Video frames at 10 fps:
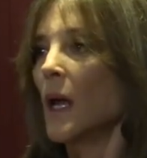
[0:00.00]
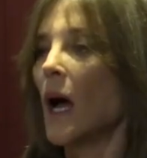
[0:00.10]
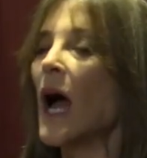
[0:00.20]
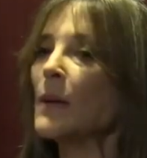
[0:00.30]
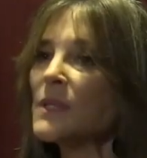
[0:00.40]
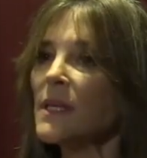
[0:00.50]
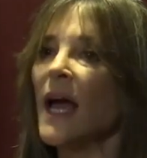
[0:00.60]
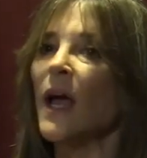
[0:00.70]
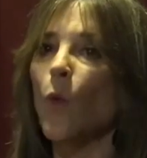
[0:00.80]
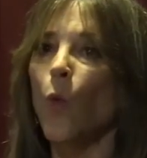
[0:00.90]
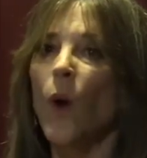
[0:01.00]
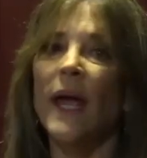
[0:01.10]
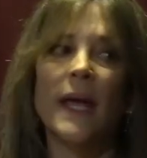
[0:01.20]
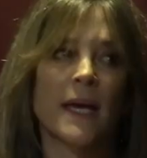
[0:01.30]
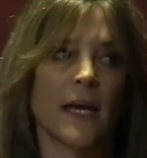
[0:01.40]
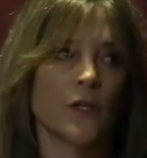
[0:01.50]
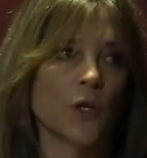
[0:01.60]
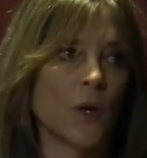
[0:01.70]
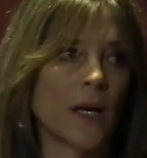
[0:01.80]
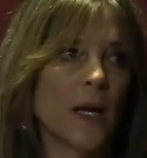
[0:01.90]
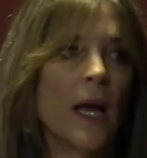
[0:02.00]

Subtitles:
I'm saying we can do it.